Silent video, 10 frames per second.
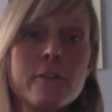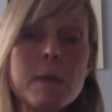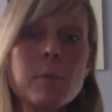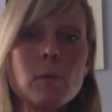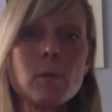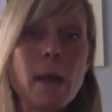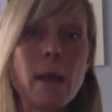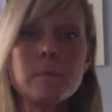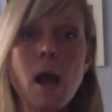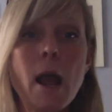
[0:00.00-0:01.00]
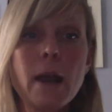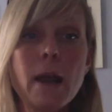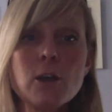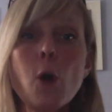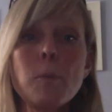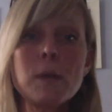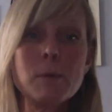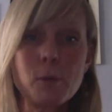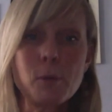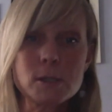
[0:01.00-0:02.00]
people, and I know people
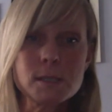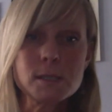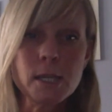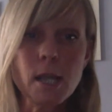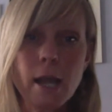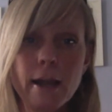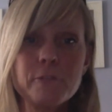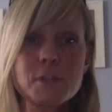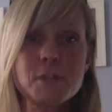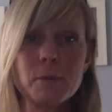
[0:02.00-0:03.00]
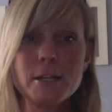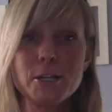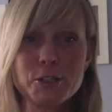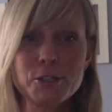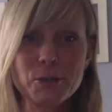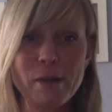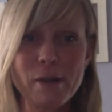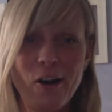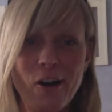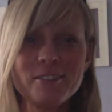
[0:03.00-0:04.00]
personally, I have somebody near and dear to my
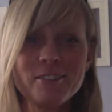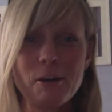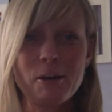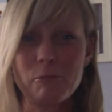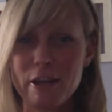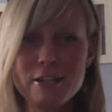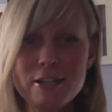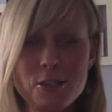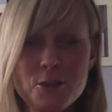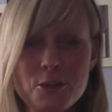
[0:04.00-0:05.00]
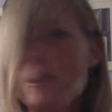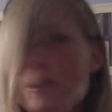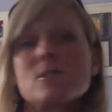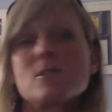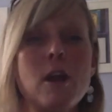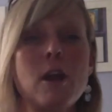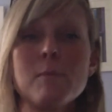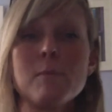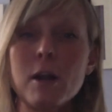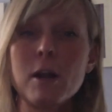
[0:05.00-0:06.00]
heart that I'm related to that's trying to
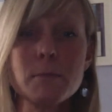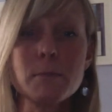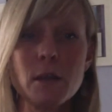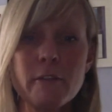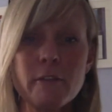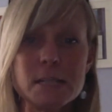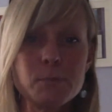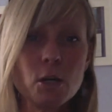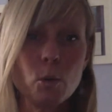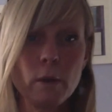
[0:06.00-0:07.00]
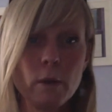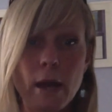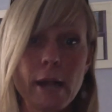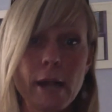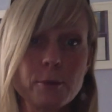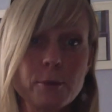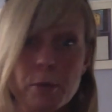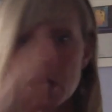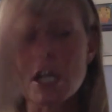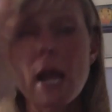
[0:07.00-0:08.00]
market something on Facebook without a capture
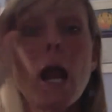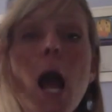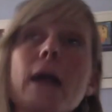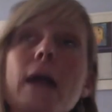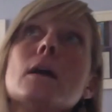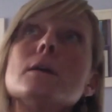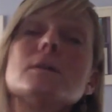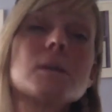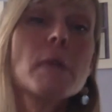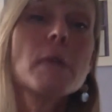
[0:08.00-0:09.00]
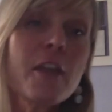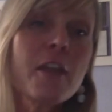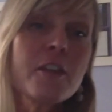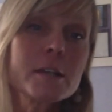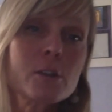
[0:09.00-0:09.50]
page. And to me, I think it's